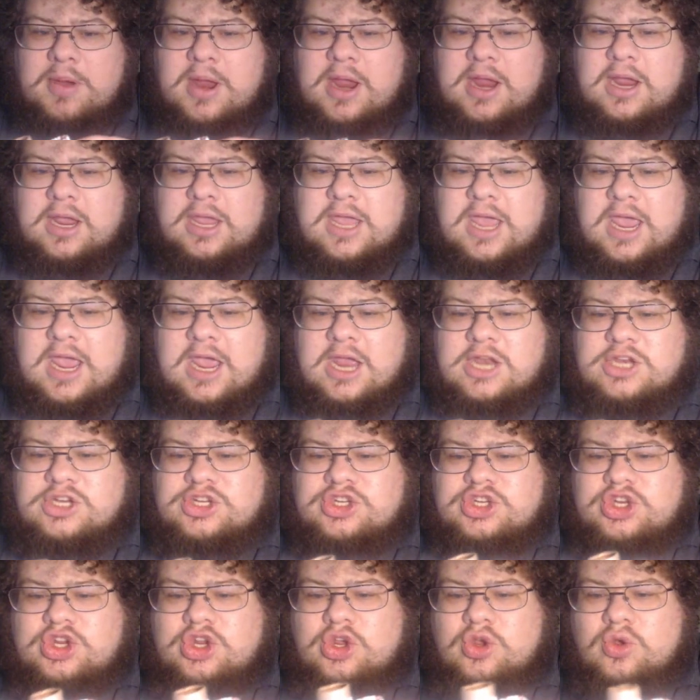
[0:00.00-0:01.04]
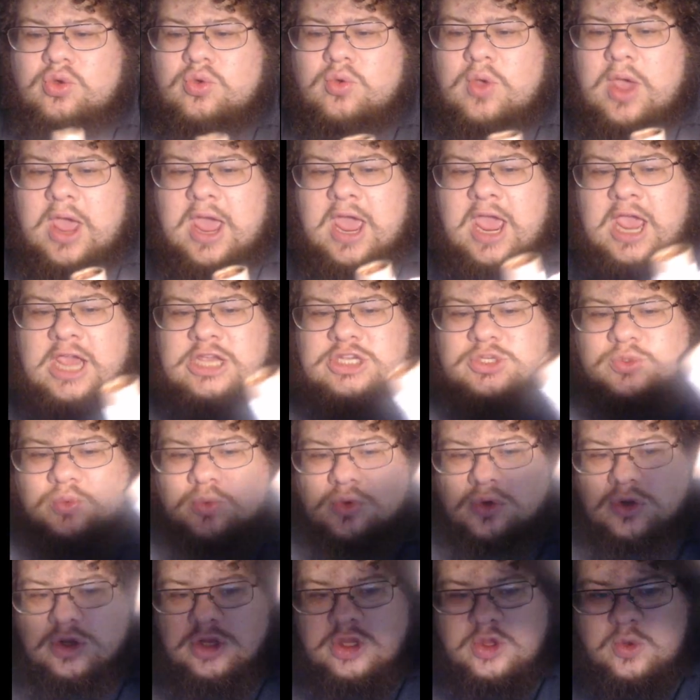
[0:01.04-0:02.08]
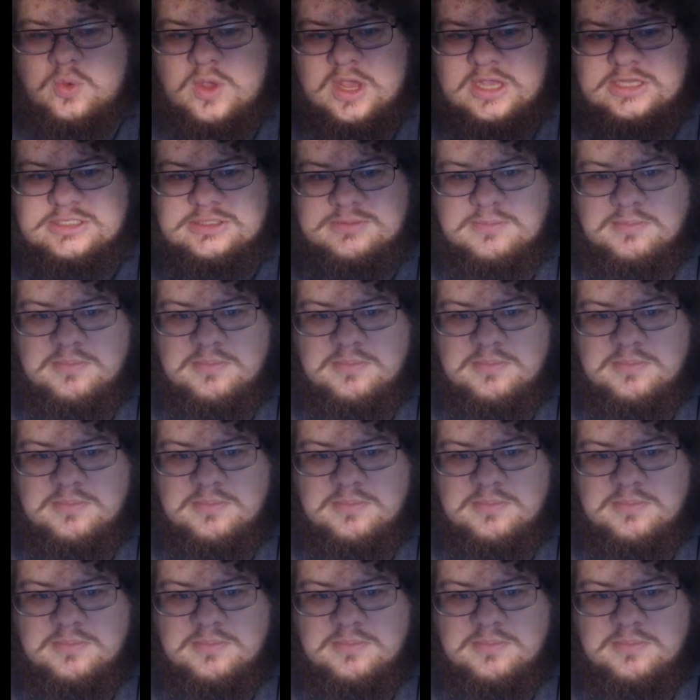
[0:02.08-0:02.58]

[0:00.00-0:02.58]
Bank and 2 actual U.S.